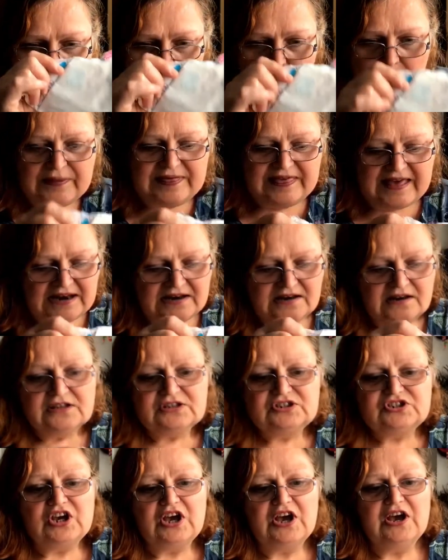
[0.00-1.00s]
We then
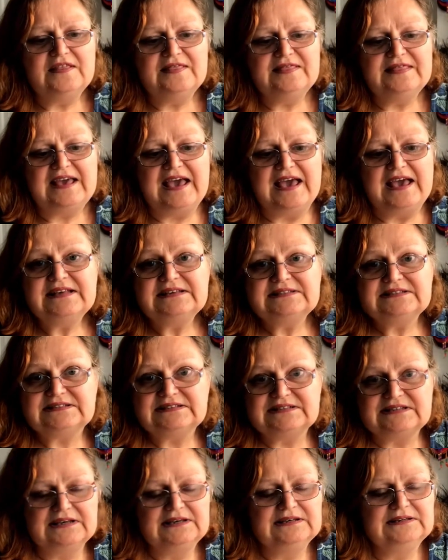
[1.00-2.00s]
turn
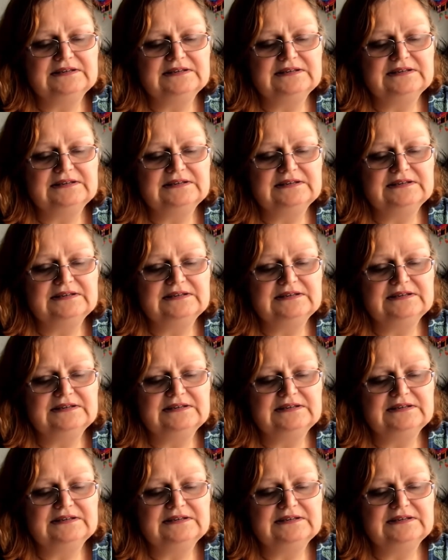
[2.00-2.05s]
this